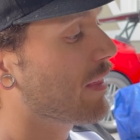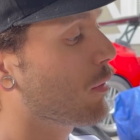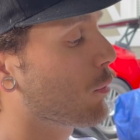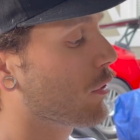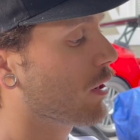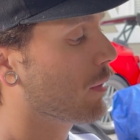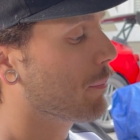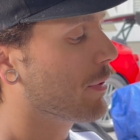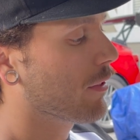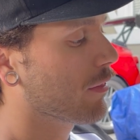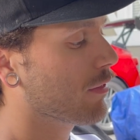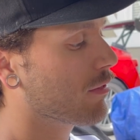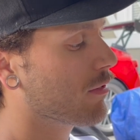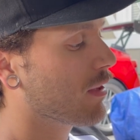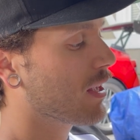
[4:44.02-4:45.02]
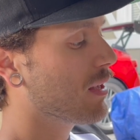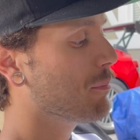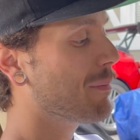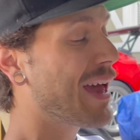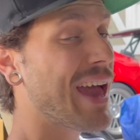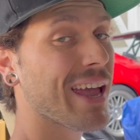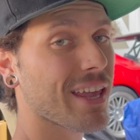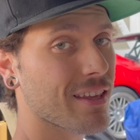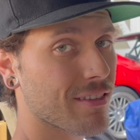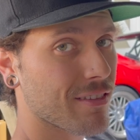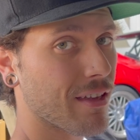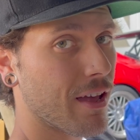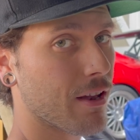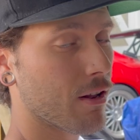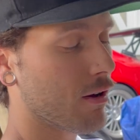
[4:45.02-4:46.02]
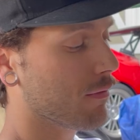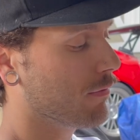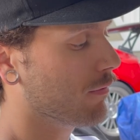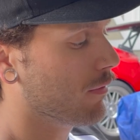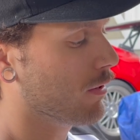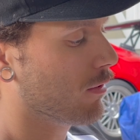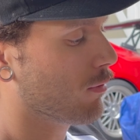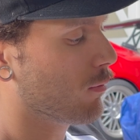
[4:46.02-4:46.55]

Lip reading: then we're gonna peel the sticky backing side off of it as